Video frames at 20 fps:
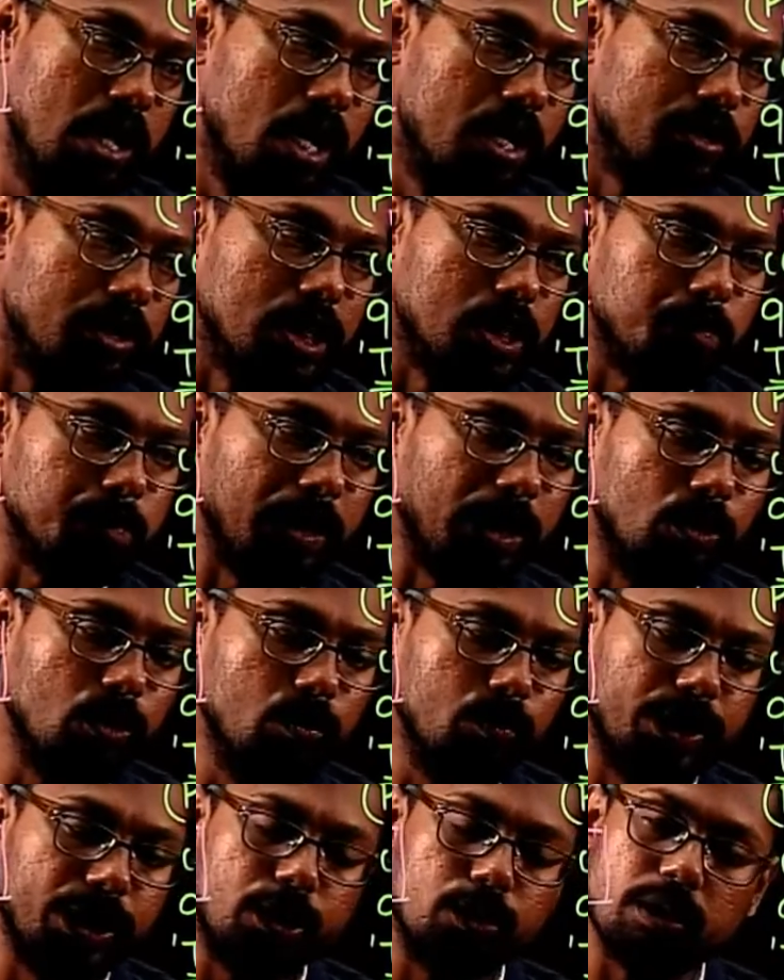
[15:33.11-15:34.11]
That's P2,
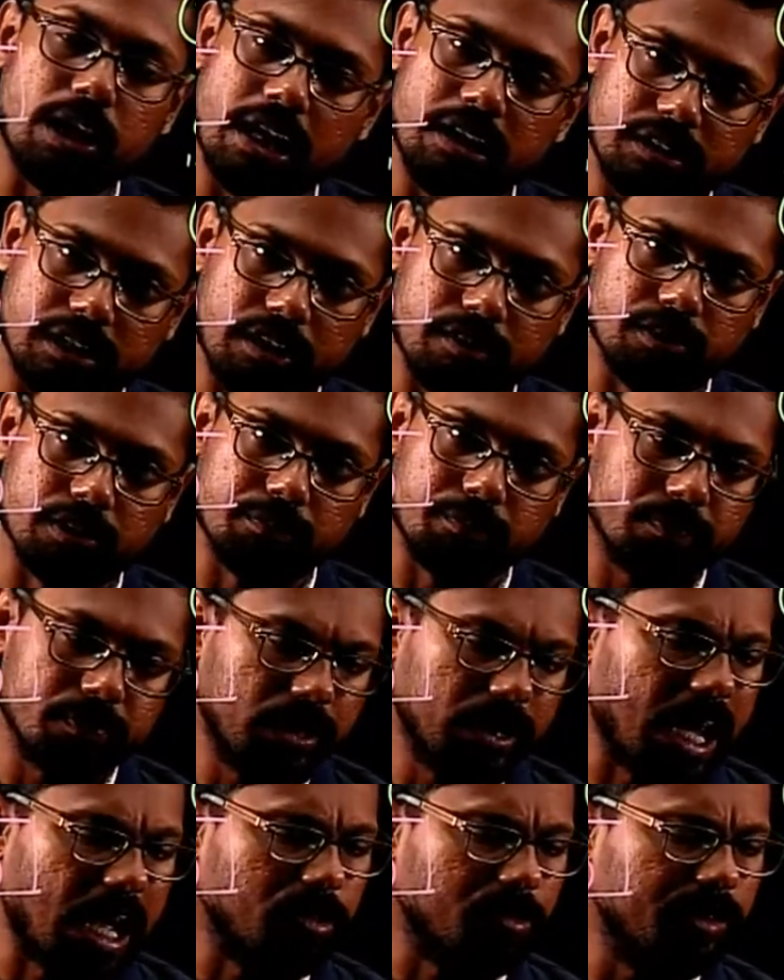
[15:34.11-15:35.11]
V2, and T1.
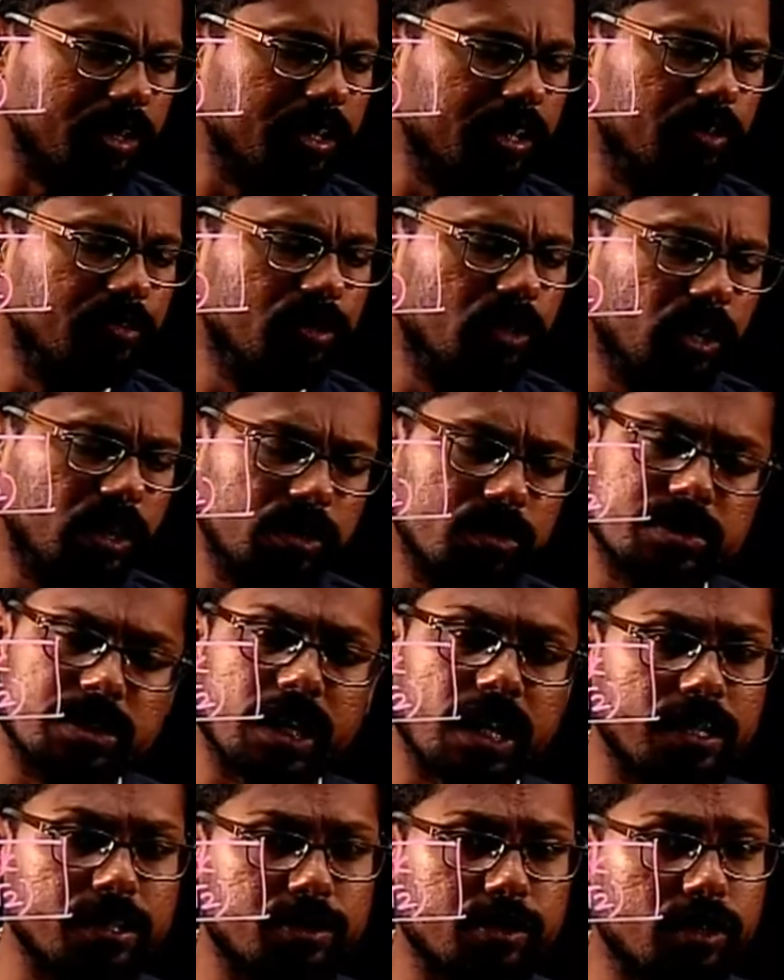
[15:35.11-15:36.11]
Calculate the work using
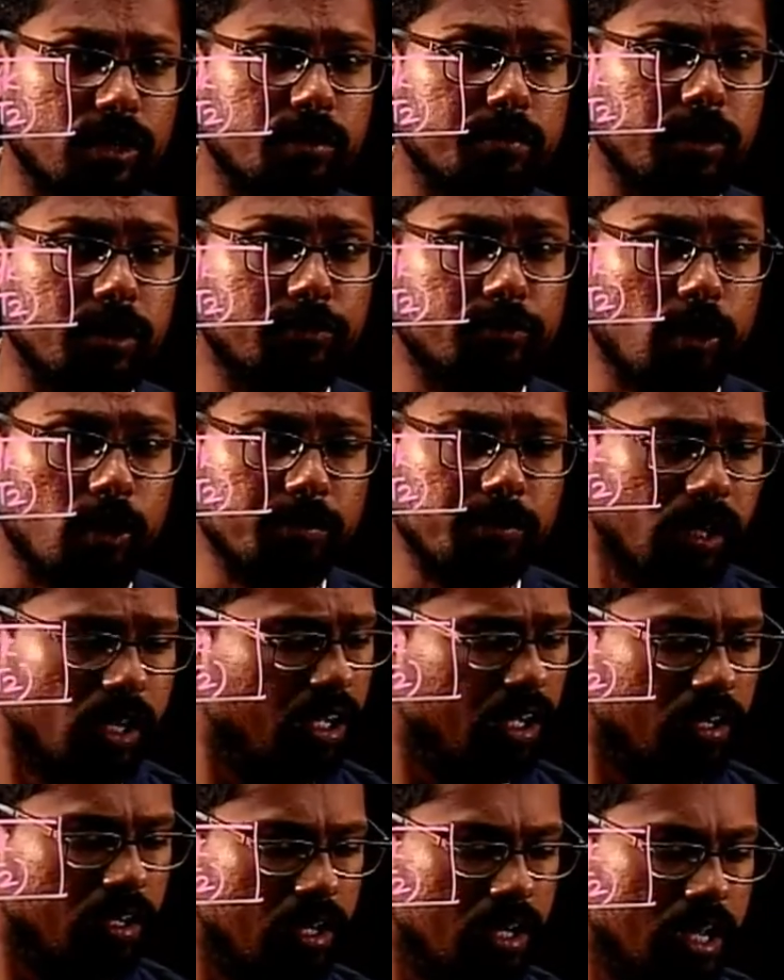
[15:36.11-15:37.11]
isothermal
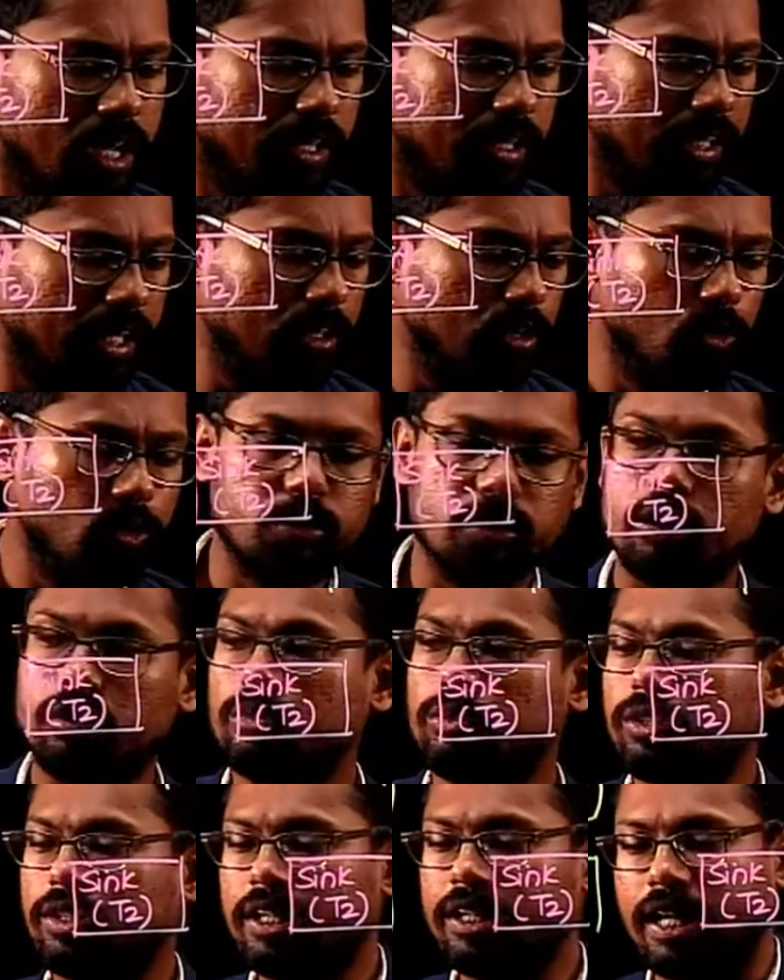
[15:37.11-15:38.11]
formula, then go down
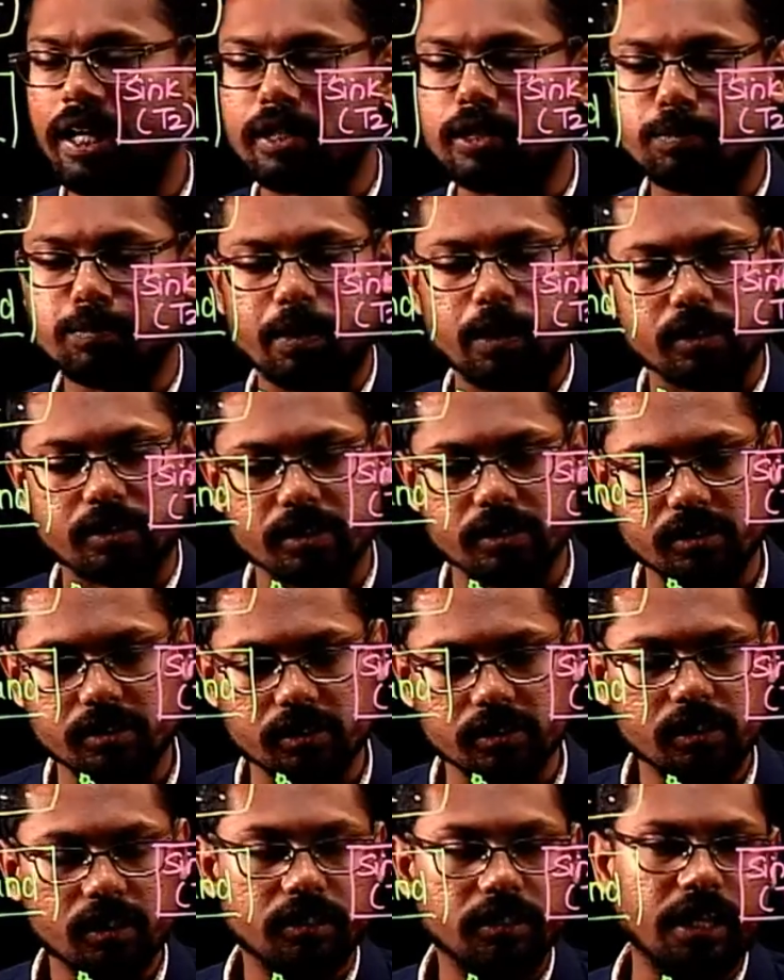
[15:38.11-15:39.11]
to the next
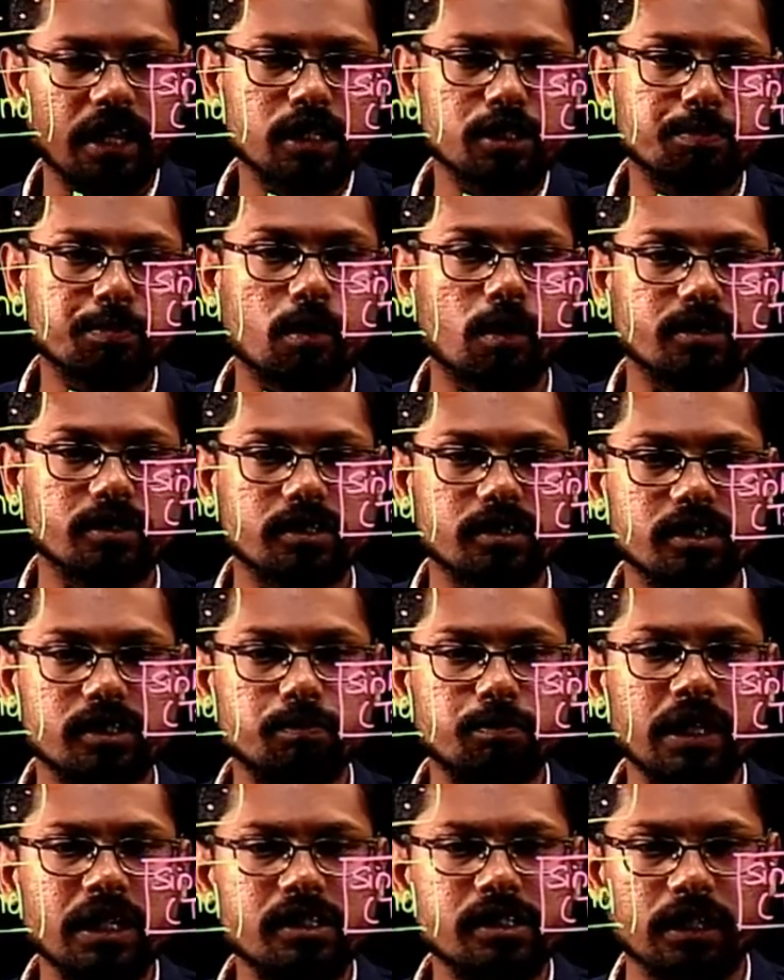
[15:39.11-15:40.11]
process. Next process is
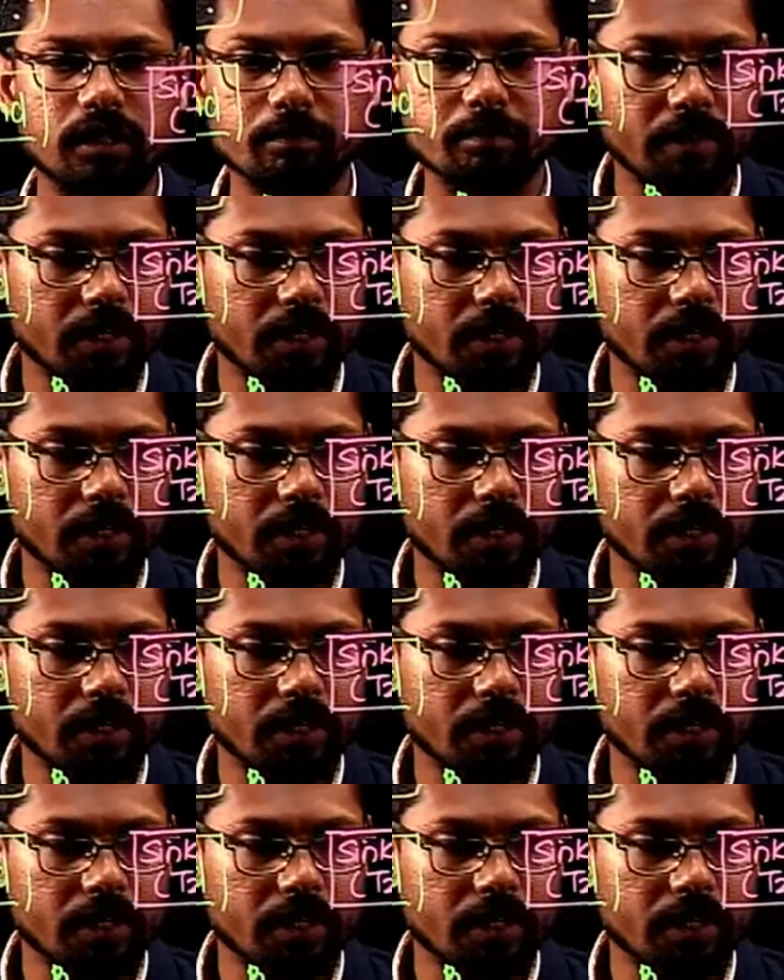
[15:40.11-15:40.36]
BC.